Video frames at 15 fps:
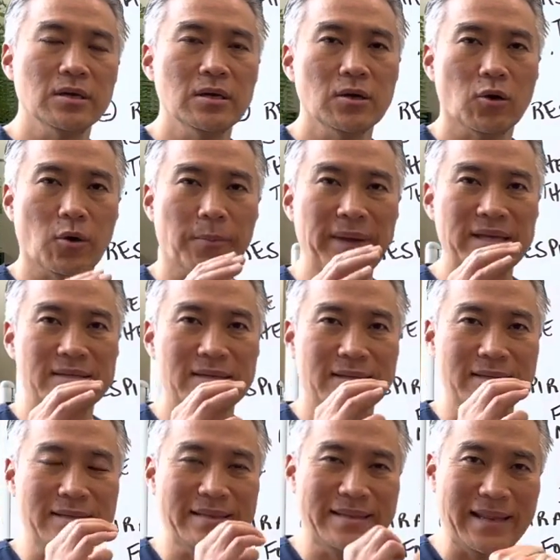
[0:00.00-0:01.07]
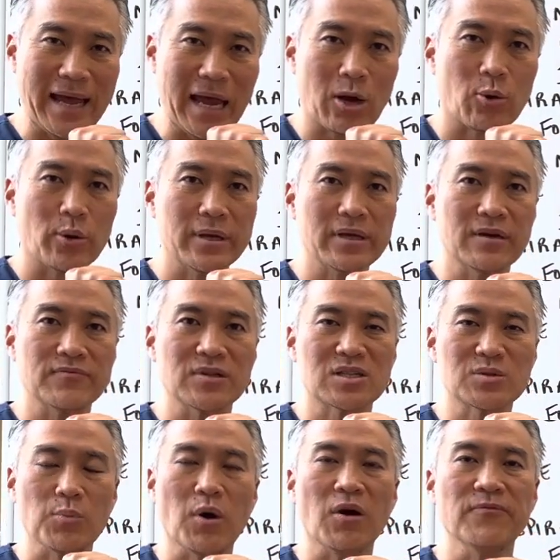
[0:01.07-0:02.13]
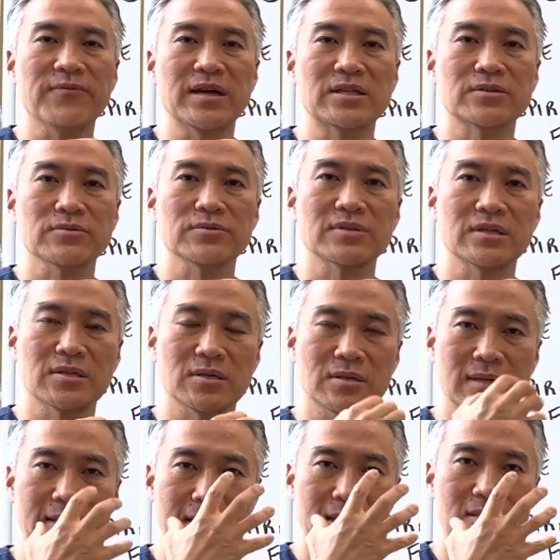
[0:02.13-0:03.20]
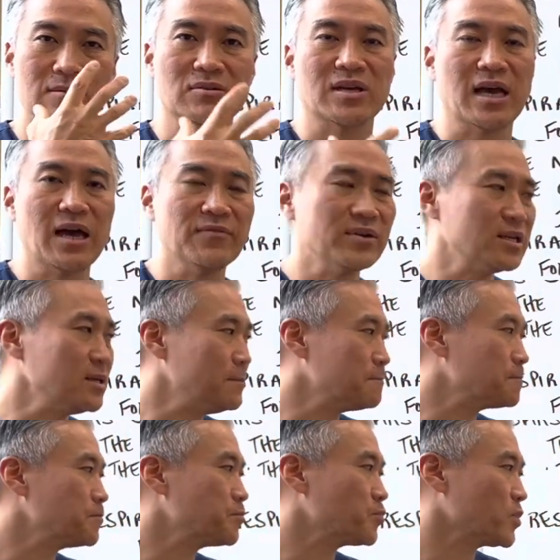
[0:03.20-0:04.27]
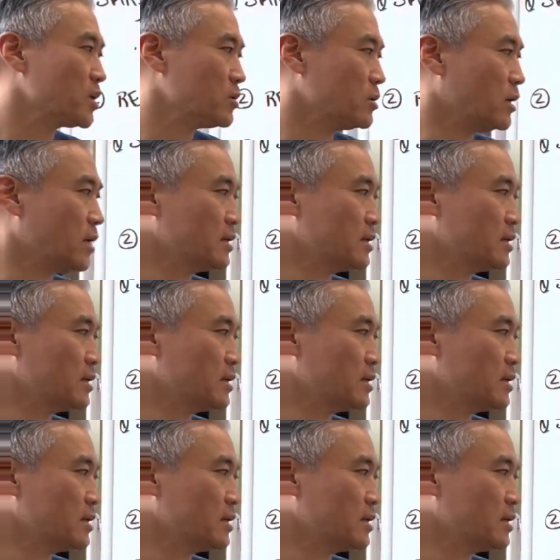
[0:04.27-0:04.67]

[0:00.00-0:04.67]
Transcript: or basically narrowing of the small vessels into the nasal cavity, uh,